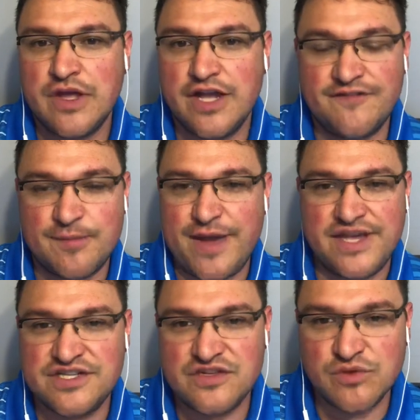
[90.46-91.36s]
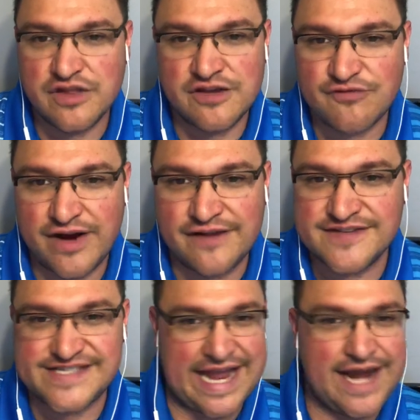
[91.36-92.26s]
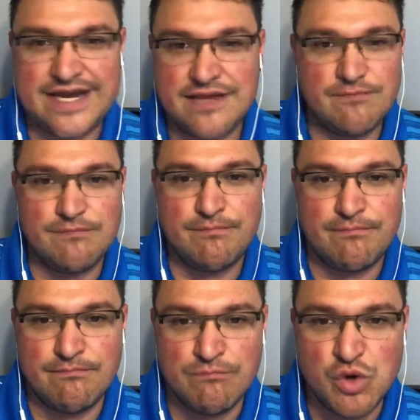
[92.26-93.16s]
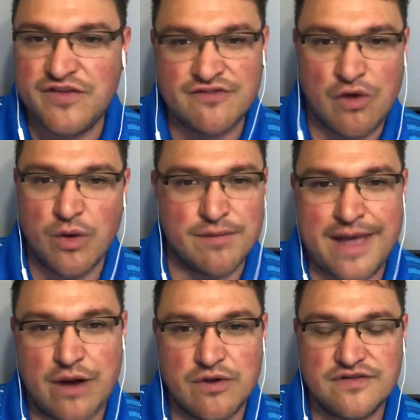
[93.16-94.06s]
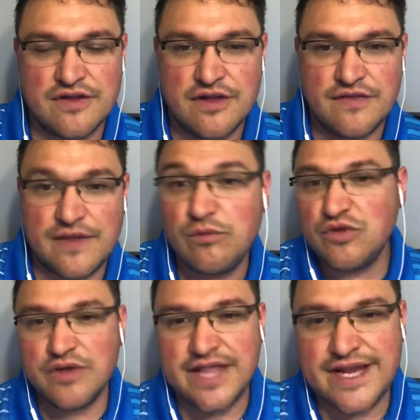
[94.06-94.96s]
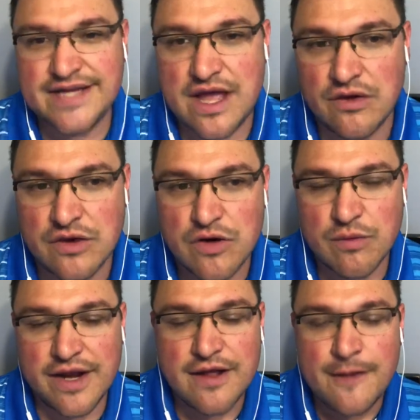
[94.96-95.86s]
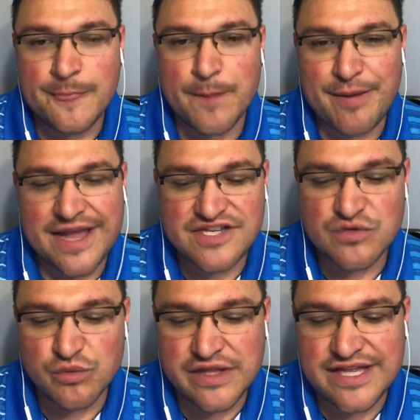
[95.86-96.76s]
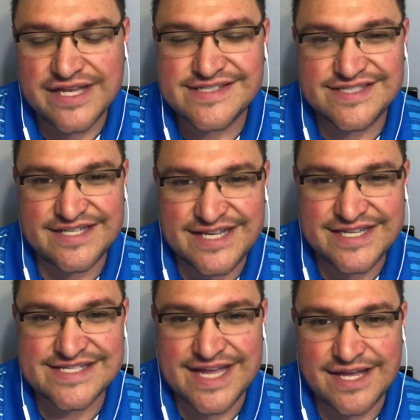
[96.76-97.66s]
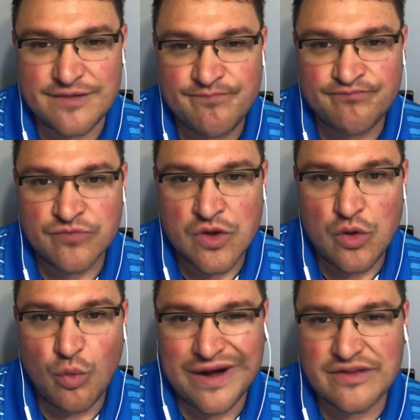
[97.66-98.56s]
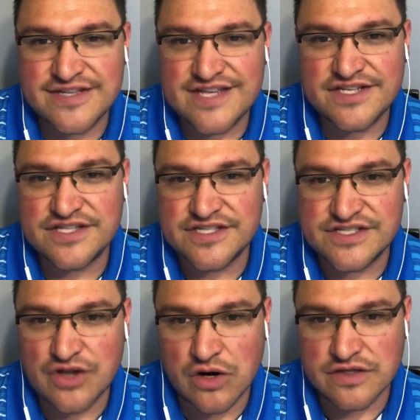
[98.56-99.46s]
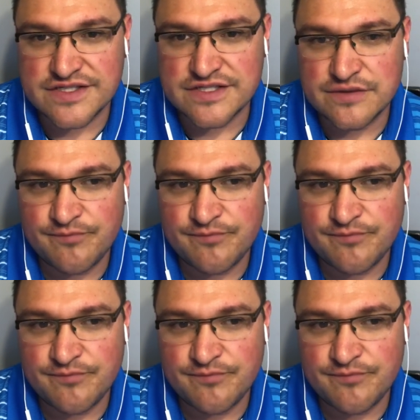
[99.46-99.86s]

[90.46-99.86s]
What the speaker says: If the patient is really afraid of standing, moving forward and backwards, then we'll do it laying down, right? The patient really gets to dictate where the session starts.